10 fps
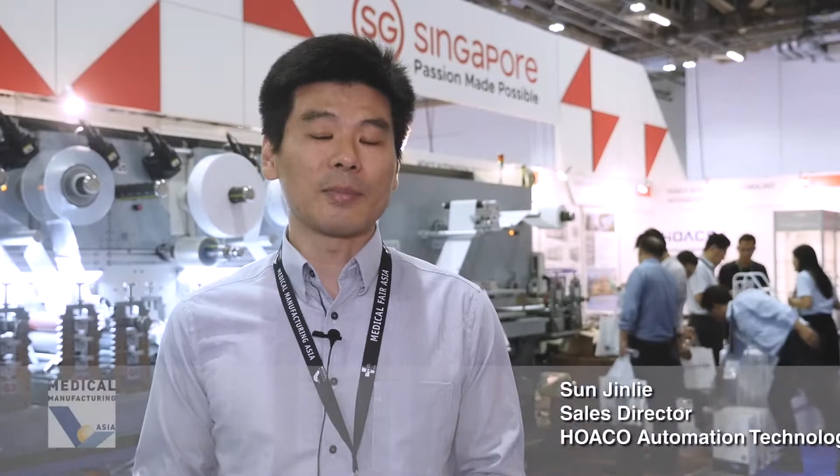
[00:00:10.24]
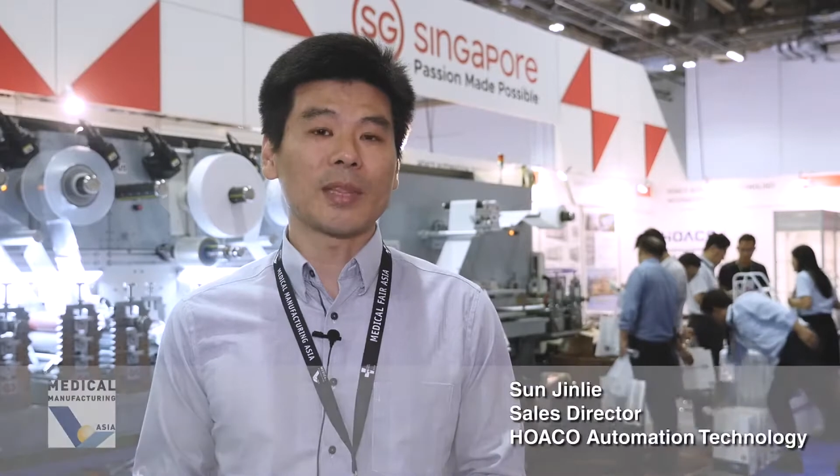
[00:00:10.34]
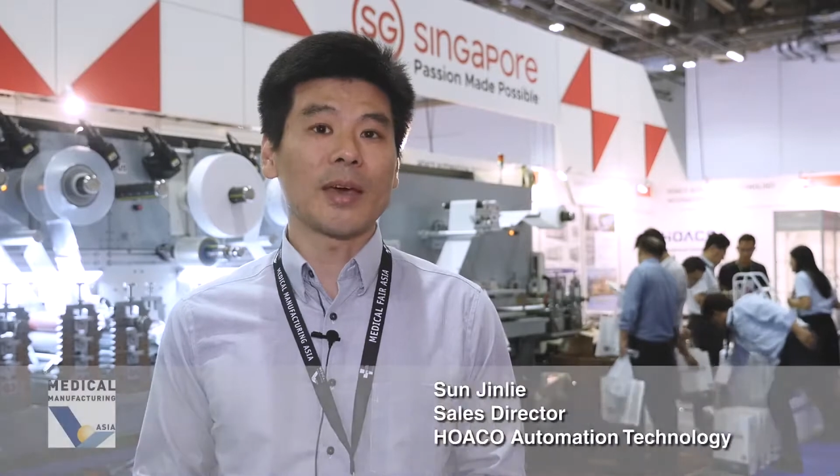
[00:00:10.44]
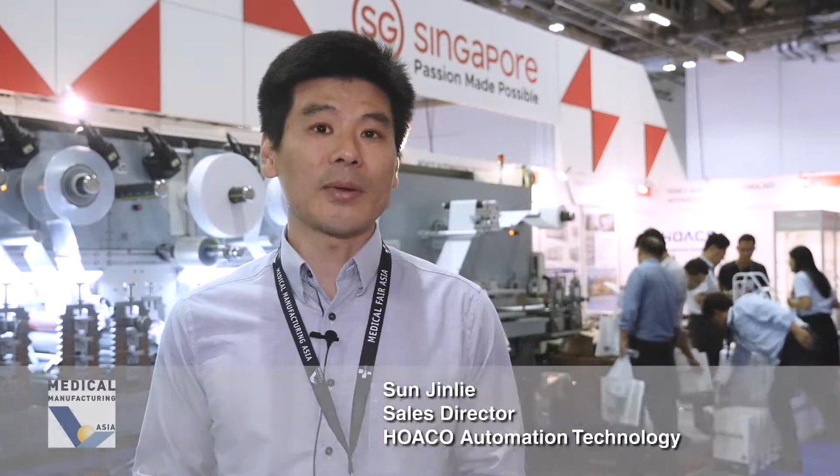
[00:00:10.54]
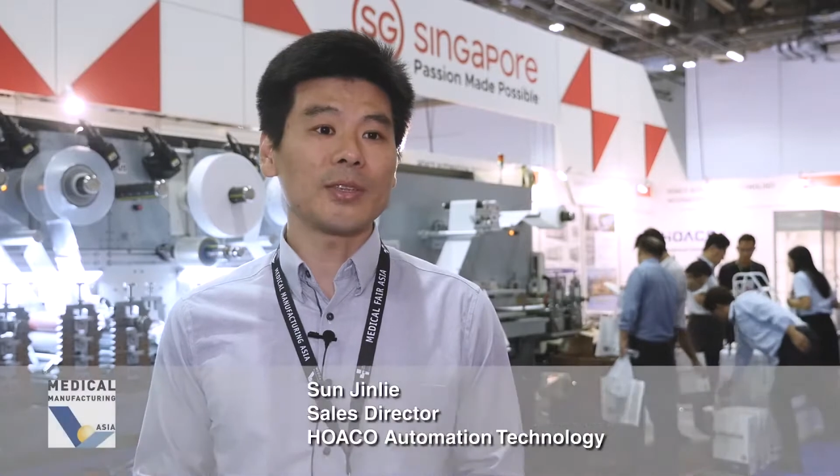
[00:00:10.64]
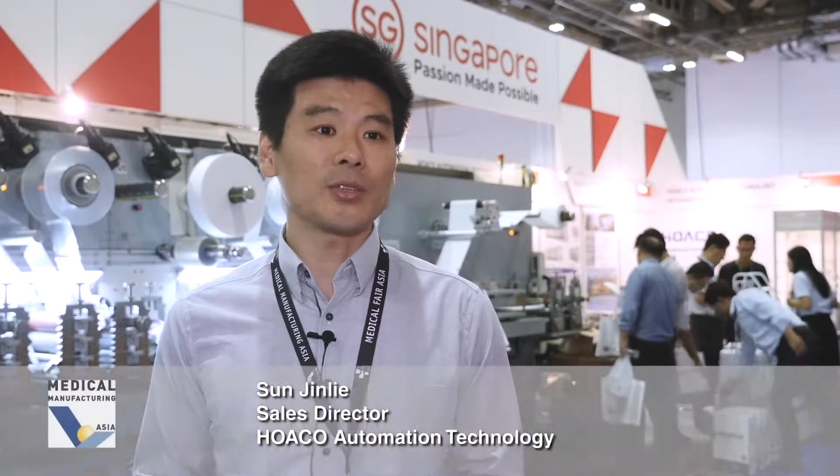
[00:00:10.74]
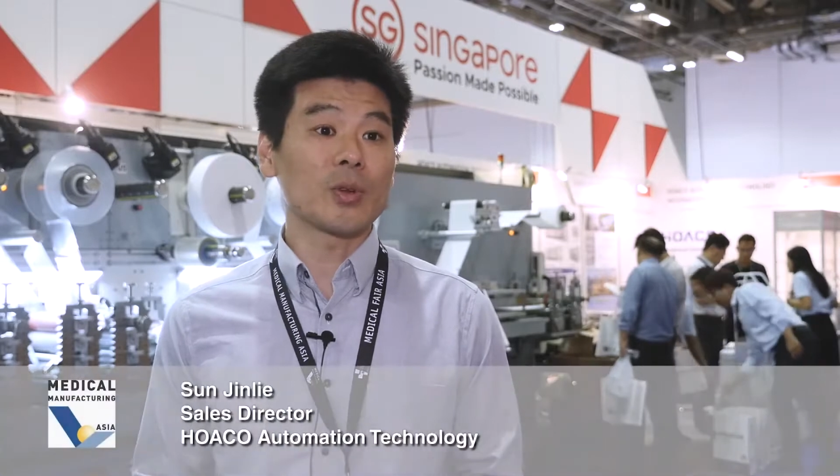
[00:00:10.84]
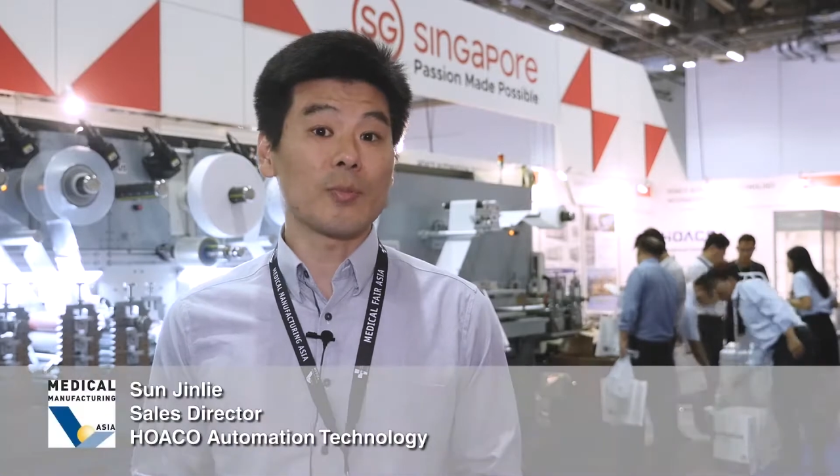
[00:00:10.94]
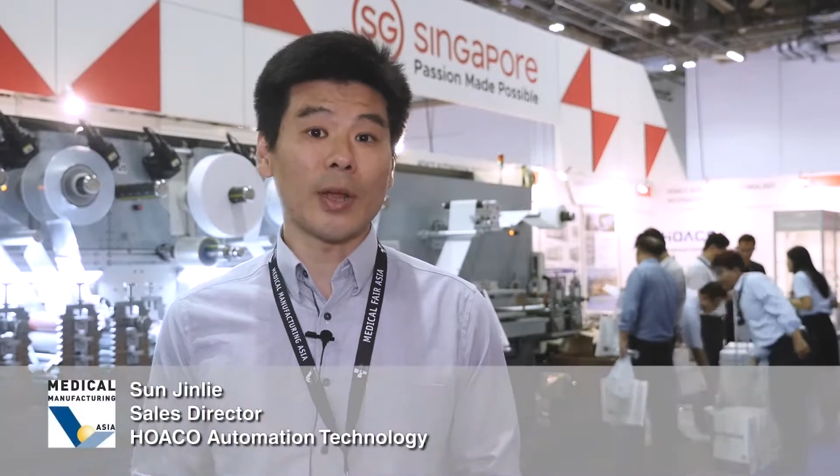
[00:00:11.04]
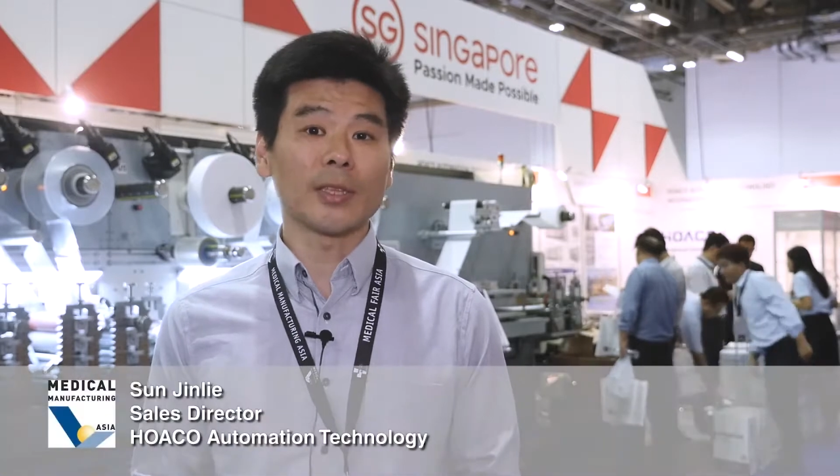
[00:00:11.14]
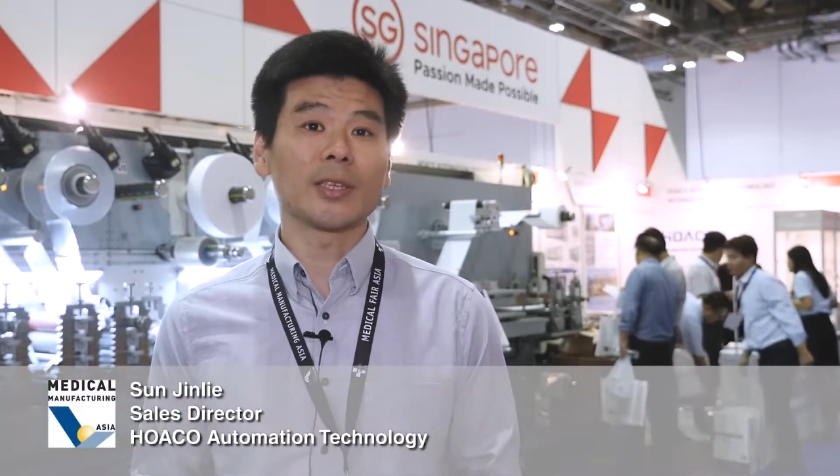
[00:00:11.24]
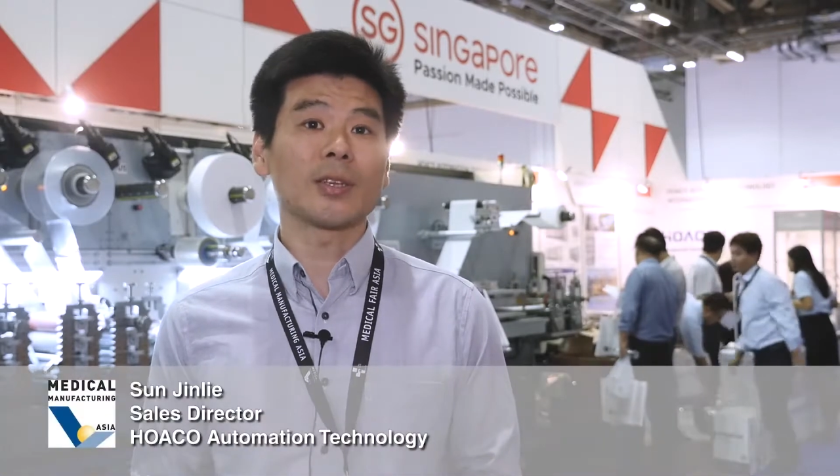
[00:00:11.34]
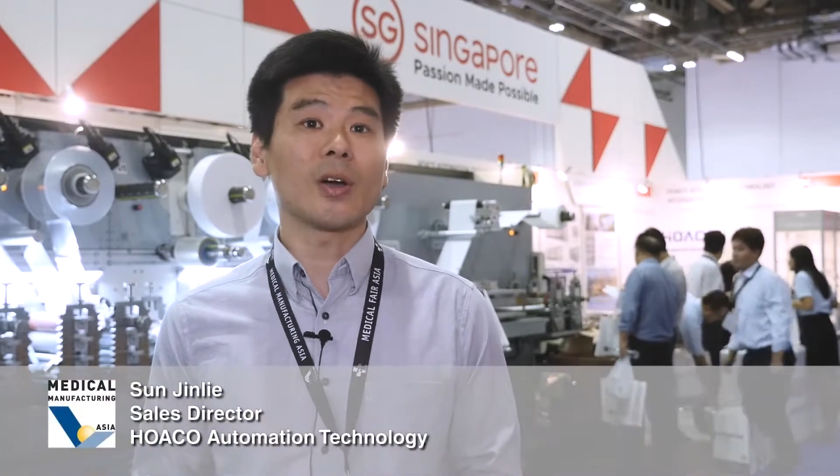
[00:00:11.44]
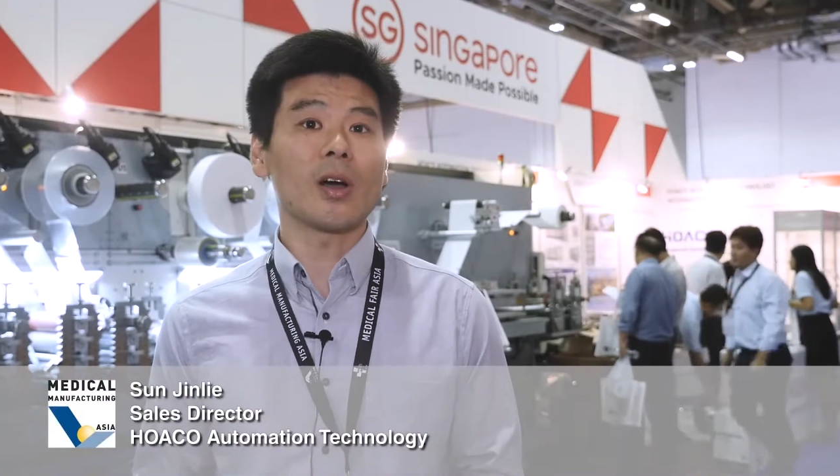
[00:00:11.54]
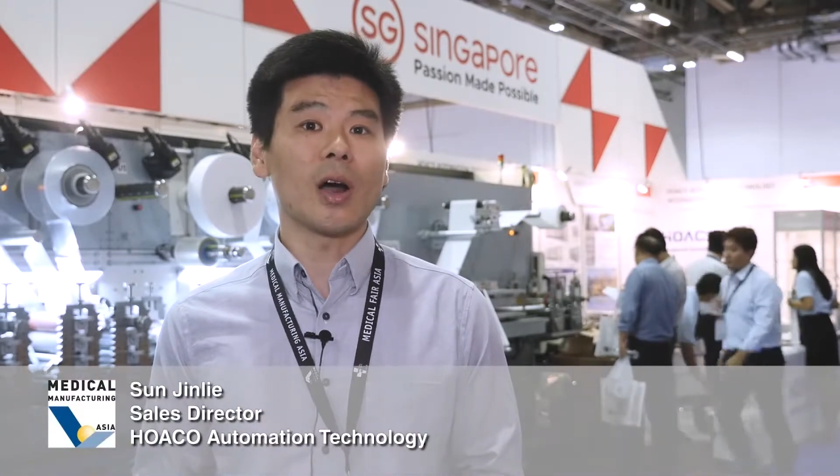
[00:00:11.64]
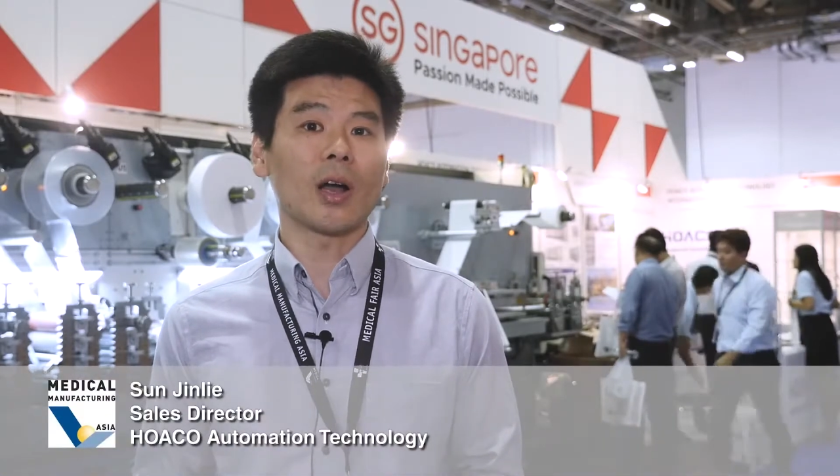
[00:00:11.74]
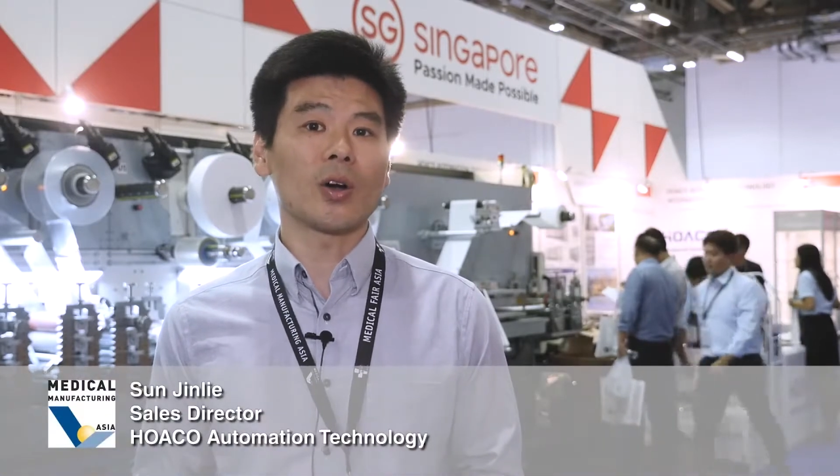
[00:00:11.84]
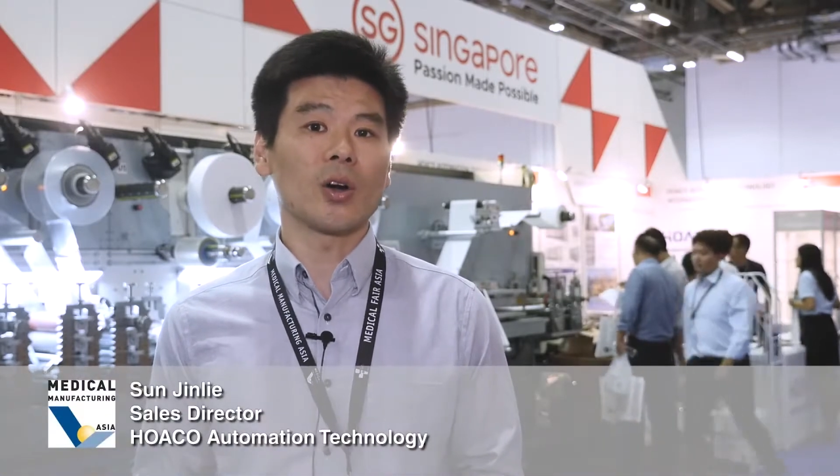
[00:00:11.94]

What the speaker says: Terrence, representing Hoaco